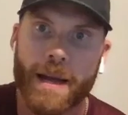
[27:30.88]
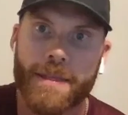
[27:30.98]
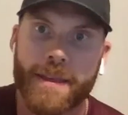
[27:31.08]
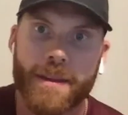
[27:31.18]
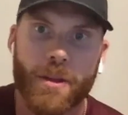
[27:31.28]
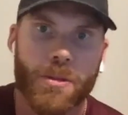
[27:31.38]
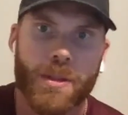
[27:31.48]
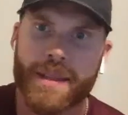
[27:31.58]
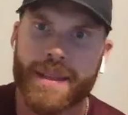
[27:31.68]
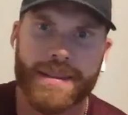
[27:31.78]
think the other
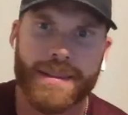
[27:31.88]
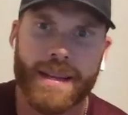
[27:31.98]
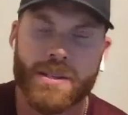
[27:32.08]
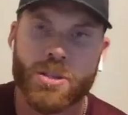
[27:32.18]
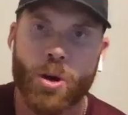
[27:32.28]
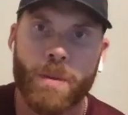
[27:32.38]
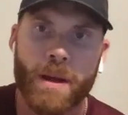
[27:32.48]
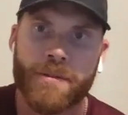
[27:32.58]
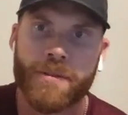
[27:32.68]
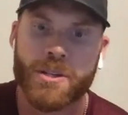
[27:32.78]
thing that is so
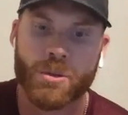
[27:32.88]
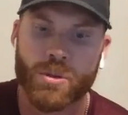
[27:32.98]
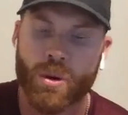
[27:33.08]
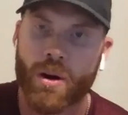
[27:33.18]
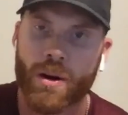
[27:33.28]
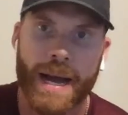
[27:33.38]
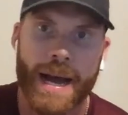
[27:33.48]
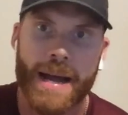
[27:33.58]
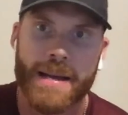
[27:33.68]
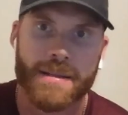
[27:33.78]
beneficial to our
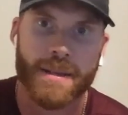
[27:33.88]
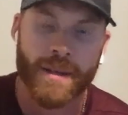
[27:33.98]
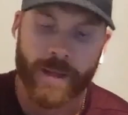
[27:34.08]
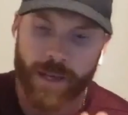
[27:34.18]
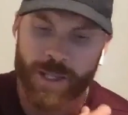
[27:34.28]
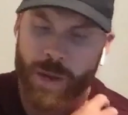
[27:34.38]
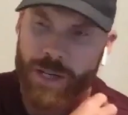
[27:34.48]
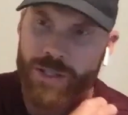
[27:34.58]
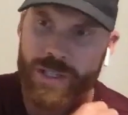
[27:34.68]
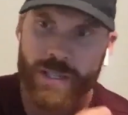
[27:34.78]
guys,
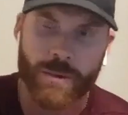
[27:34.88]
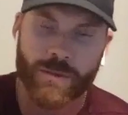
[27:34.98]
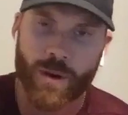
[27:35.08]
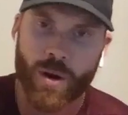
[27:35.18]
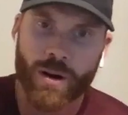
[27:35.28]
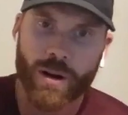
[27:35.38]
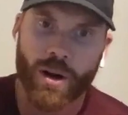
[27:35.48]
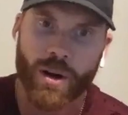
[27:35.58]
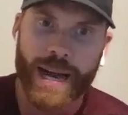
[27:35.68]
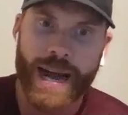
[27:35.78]
especially some of our
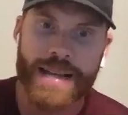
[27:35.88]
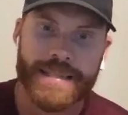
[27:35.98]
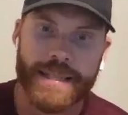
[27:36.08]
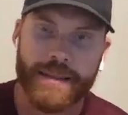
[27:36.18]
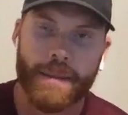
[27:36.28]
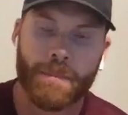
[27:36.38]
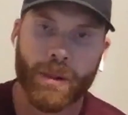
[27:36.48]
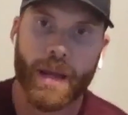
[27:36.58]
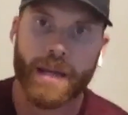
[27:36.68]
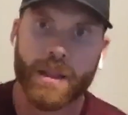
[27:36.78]
guys that
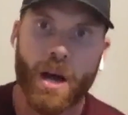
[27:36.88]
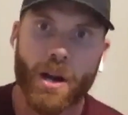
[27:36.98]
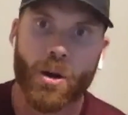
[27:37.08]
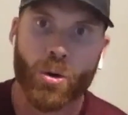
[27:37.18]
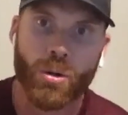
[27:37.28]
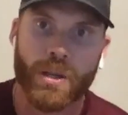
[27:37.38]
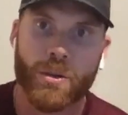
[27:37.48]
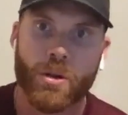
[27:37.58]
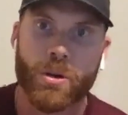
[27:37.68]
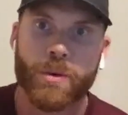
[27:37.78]
play a lot early in
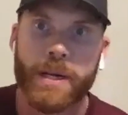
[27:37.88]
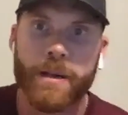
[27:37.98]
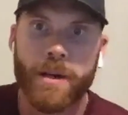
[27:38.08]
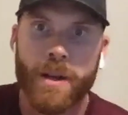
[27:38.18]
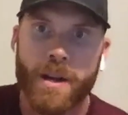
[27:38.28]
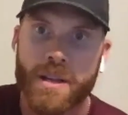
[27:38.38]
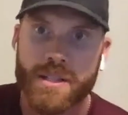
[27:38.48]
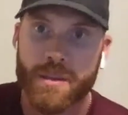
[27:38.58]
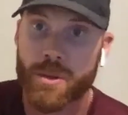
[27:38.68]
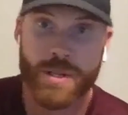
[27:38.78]
their career,
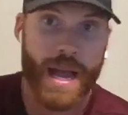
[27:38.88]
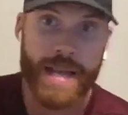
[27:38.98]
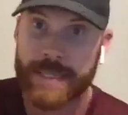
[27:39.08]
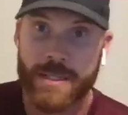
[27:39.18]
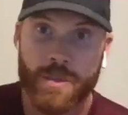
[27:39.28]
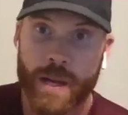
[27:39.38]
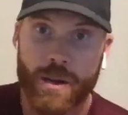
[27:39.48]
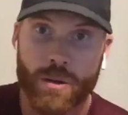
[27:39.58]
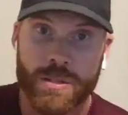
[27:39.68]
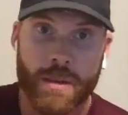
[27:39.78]
some of those guys need to spend
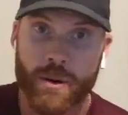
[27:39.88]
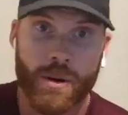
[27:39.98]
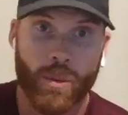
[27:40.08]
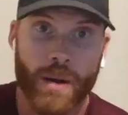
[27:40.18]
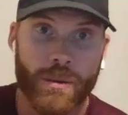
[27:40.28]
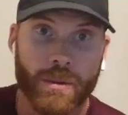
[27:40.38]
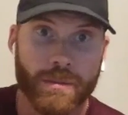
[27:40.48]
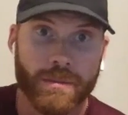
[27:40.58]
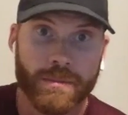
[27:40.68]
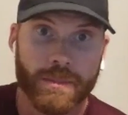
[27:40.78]
all summer in the weight room.
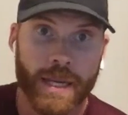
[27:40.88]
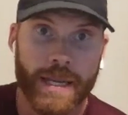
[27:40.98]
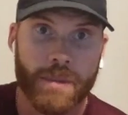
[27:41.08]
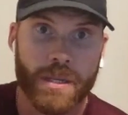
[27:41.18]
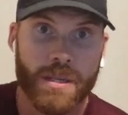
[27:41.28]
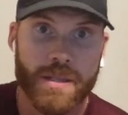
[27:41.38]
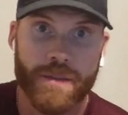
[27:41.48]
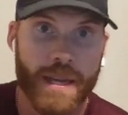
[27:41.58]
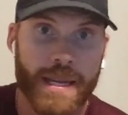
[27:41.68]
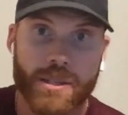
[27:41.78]
Like, because if
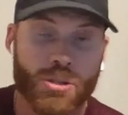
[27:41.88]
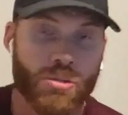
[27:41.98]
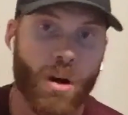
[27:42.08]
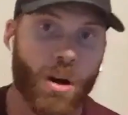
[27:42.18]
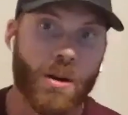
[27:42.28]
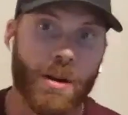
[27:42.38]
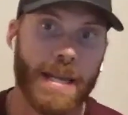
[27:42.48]
they get stronger and